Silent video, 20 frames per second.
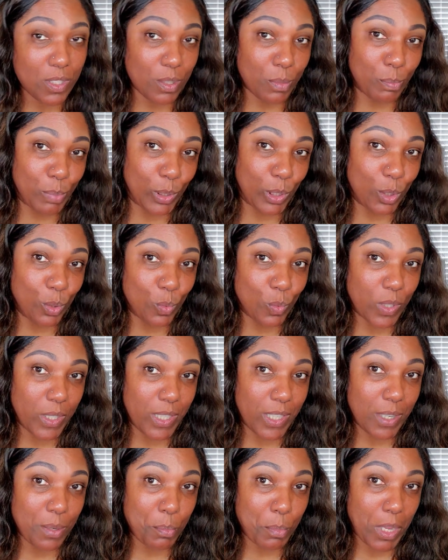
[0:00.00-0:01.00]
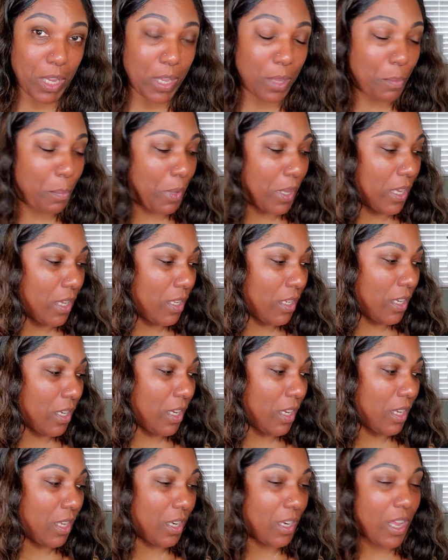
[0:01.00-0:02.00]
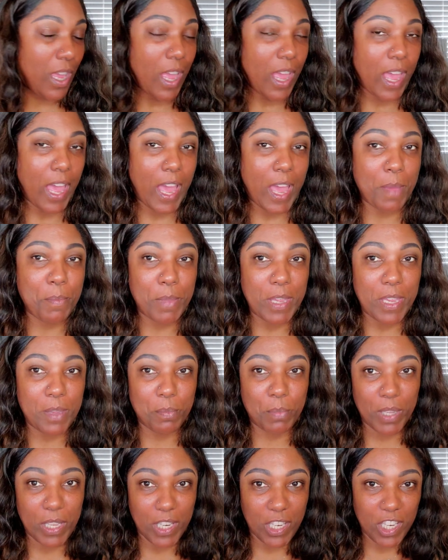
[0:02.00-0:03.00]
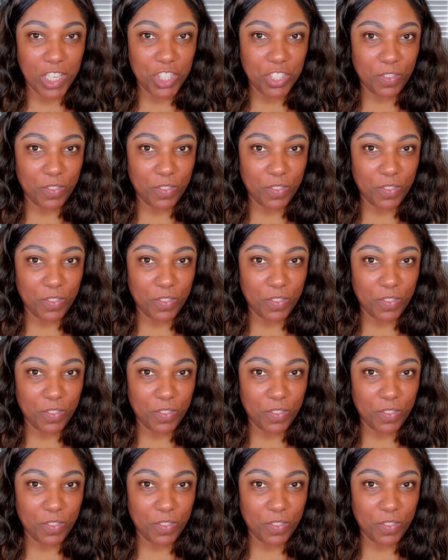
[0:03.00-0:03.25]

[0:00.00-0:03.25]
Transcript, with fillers: the blue one in my opinion. I mean, but each